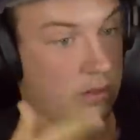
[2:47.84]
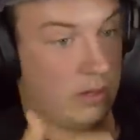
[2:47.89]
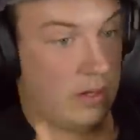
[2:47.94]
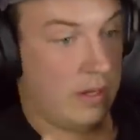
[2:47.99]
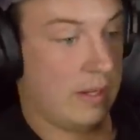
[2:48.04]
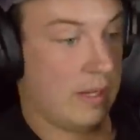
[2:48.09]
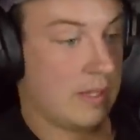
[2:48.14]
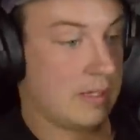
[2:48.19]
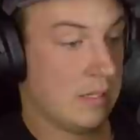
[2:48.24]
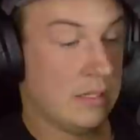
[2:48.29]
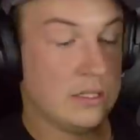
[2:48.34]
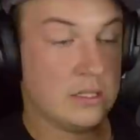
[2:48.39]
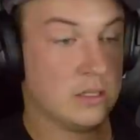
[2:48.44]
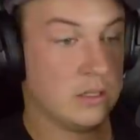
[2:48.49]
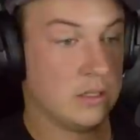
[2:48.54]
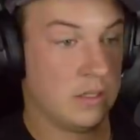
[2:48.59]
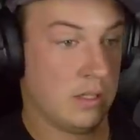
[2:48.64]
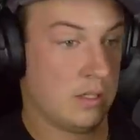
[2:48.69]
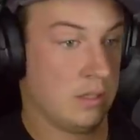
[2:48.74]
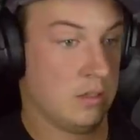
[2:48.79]
I guess
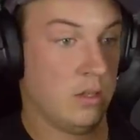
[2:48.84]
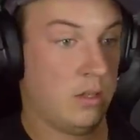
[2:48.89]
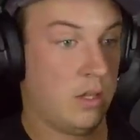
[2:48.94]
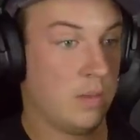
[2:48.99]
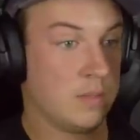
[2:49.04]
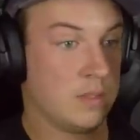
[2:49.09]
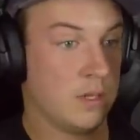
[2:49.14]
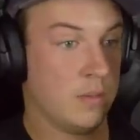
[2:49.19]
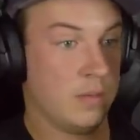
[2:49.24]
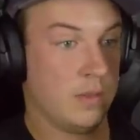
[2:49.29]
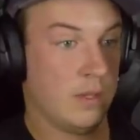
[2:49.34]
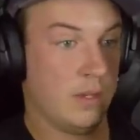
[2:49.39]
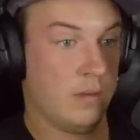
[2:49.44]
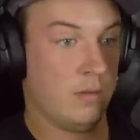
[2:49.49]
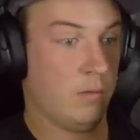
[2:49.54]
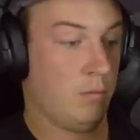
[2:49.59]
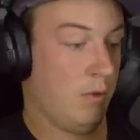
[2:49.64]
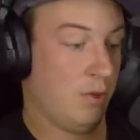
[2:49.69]
let's look up something.